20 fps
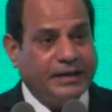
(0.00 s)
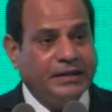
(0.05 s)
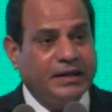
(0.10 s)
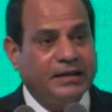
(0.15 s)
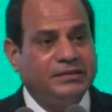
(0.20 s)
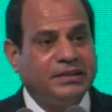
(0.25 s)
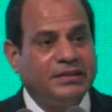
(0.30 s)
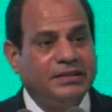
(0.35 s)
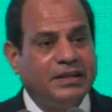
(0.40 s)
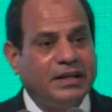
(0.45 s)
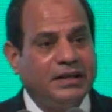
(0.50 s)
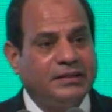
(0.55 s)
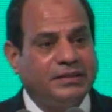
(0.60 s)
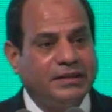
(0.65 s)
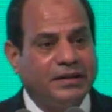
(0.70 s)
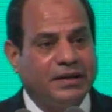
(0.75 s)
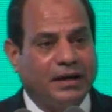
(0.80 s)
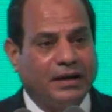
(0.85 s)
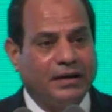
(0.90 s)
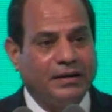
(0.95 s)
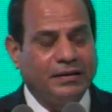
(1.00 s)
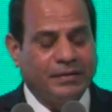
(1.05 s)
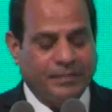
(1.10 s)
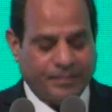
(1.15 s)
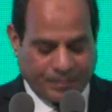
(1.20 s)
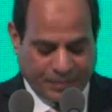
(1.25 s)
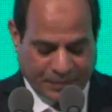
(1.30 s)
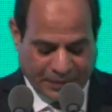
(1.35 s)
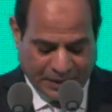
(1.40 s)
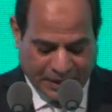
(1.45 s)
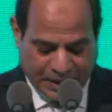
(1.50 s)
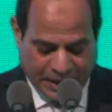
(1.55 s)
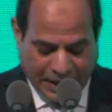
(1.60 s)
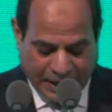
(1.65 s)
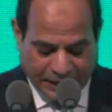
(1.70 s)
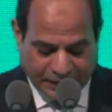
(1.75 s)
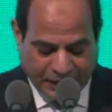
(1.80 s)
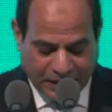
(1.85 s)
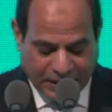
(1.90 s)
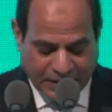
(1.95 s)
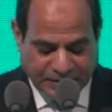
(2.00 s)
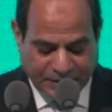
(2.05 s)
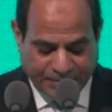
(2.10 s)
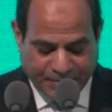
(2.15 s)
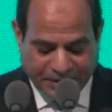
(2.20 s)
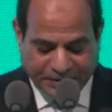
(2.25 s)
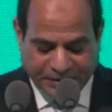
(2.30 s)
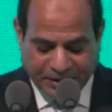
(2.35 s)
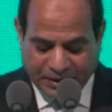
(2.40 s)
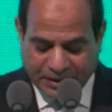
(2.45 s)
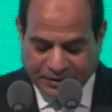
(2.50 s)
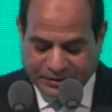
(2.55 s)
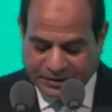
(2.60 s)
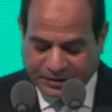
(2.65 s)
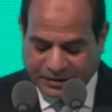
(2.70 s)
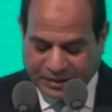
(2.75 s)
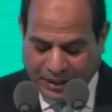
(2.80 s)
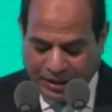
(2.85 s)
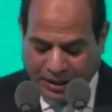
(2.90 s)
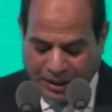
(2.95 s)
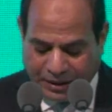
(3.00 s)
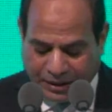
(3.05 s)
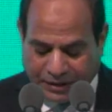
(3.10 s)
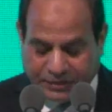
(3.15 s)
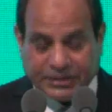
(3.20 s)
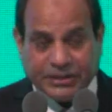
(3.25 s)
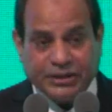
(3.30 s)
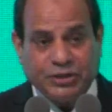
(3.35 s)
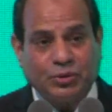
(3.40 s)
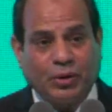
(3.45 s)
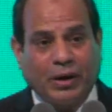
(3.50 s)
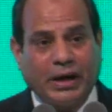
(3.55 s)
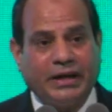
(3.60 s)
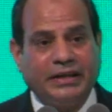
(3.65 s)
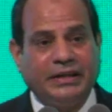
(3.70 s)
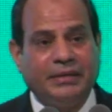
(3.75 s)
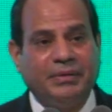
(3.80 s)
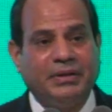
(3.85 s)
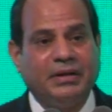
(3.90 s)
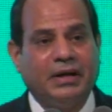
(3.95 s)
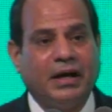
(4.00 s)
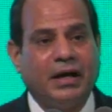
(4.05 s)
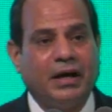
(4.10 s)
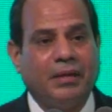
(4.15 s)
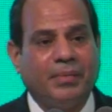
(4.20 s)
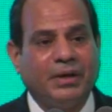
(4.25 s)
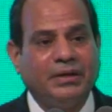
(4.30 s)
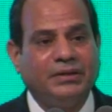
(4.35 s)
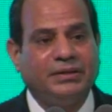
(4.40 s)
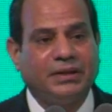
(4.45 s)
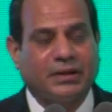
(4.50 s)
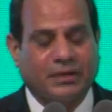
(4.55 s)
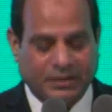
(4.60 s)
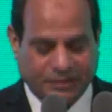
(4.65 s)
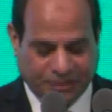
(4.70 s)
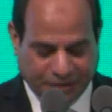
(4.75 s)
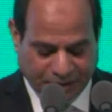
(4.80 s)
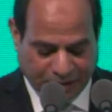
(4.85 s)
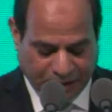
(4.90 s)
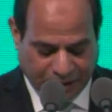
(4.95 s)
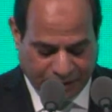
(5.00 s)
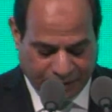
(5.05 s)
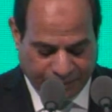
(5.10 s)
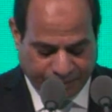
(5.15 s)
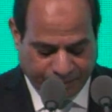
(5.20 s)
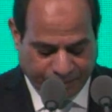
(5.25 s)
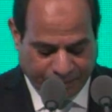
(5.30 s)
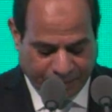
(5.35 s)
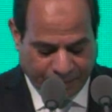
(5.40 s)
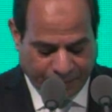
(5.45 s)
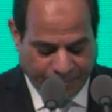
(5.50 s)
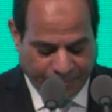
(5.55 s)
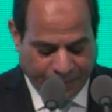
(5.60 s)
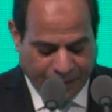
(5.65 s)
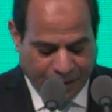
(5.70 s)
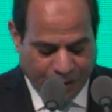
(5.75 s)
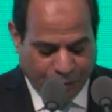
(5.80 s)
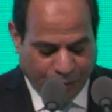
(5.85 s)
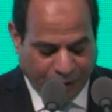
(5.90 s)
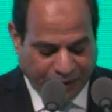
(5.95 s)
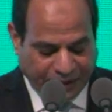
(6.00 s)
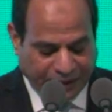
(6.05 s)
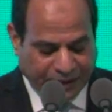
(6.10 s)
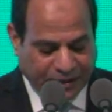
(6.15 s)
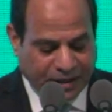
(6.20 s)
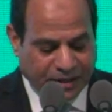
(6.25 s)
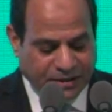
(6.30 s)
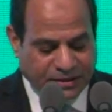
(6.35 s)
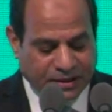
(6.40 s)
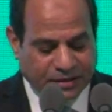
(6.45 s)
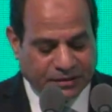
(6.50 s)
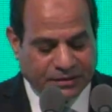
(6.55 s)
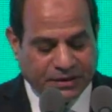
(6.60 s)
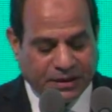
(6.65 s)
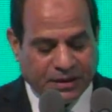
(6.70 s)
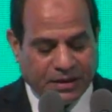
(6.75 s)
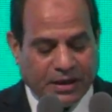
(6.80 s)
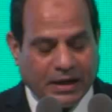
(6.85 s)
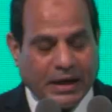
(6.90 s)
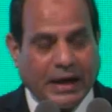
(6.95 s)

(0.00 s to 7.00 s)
most important of which the implication and repercussions of crises that our region is going through